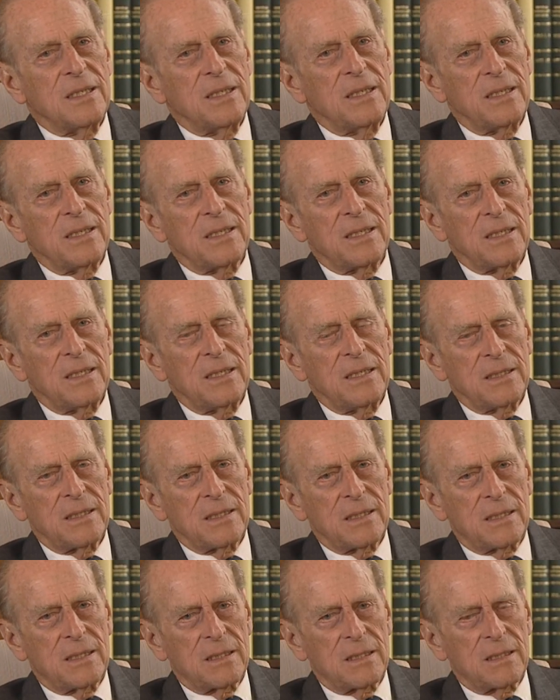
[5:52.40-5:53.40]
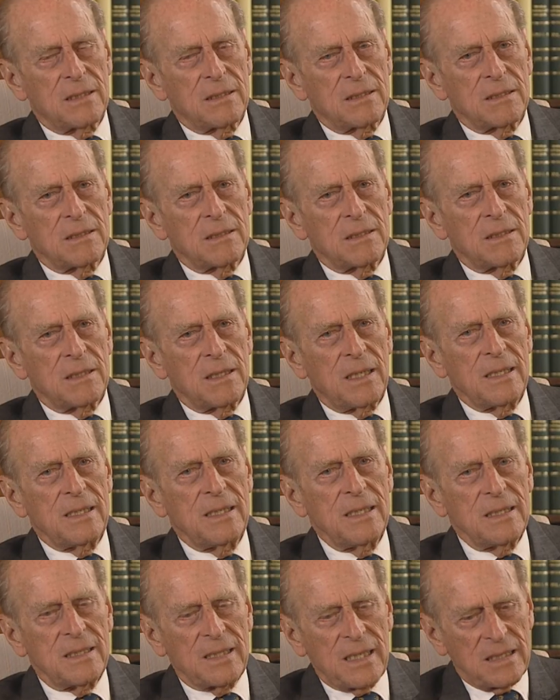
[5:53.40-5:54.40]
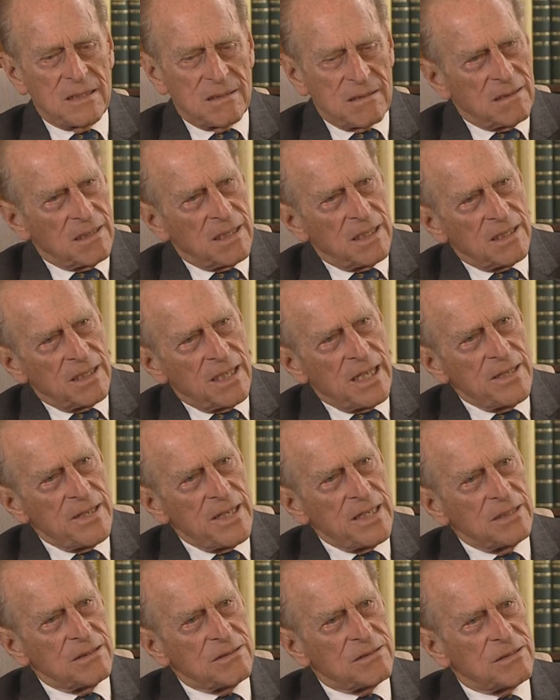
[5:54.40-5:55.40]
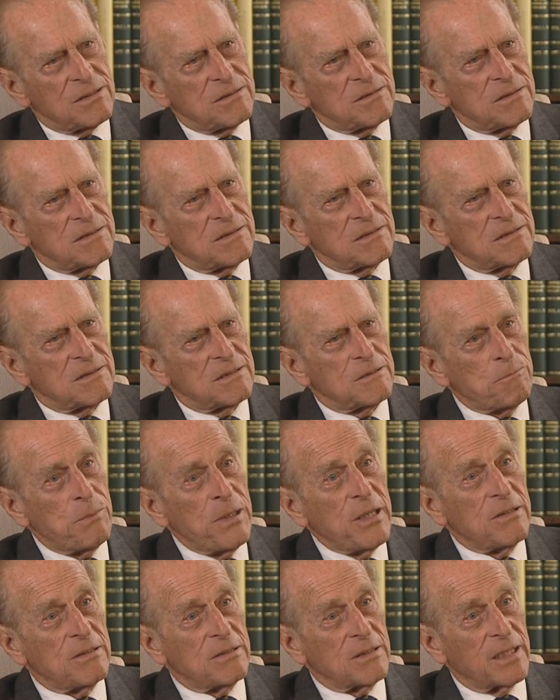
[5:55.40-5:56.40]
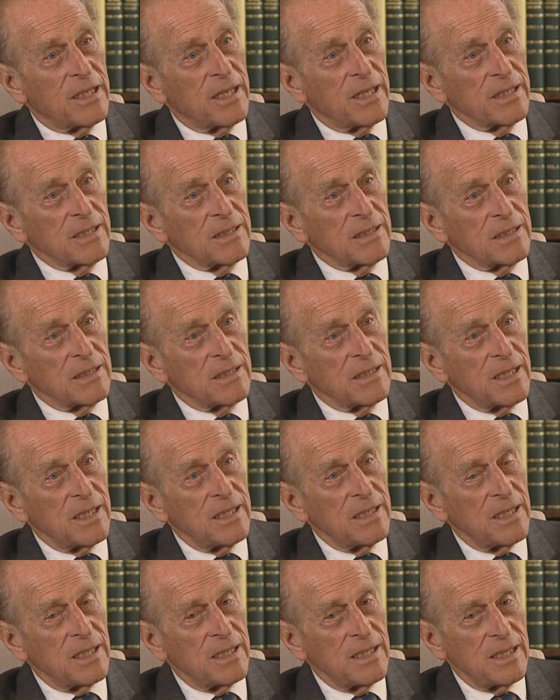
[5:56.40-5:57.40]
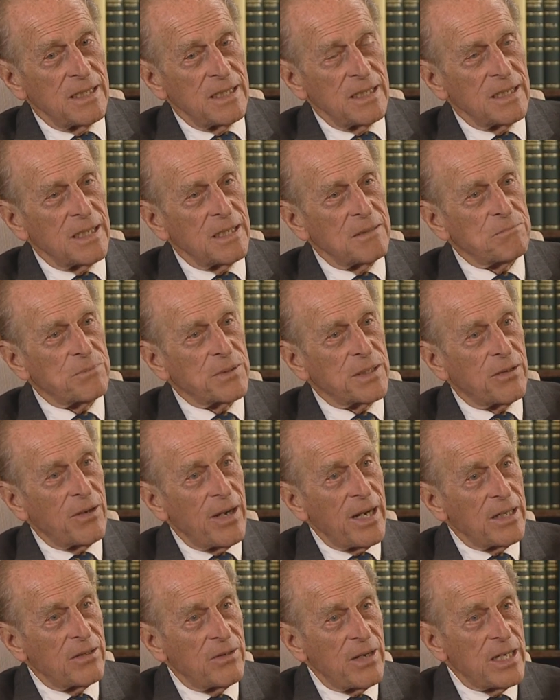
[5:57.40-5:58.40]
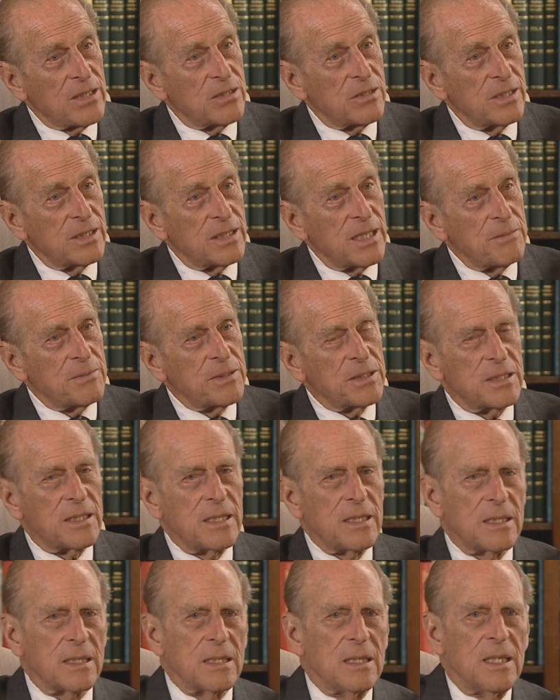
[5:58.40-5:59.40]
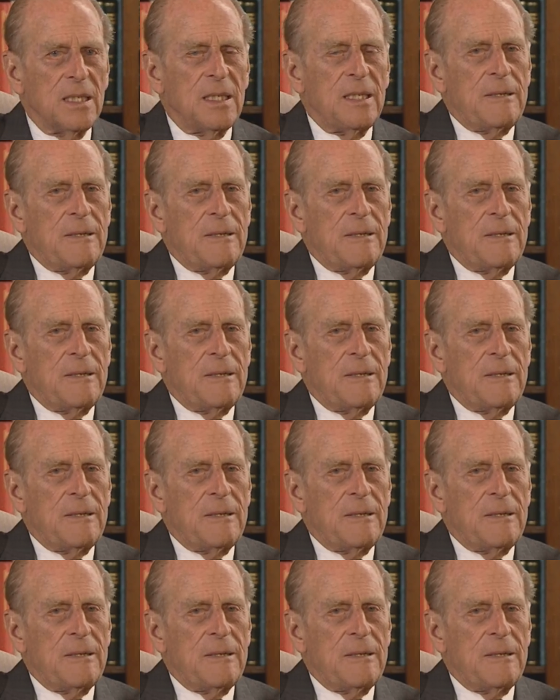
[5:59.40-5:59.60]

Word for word: And, and uh, I think that, that they then split again, and then and I think they're gradually coming together.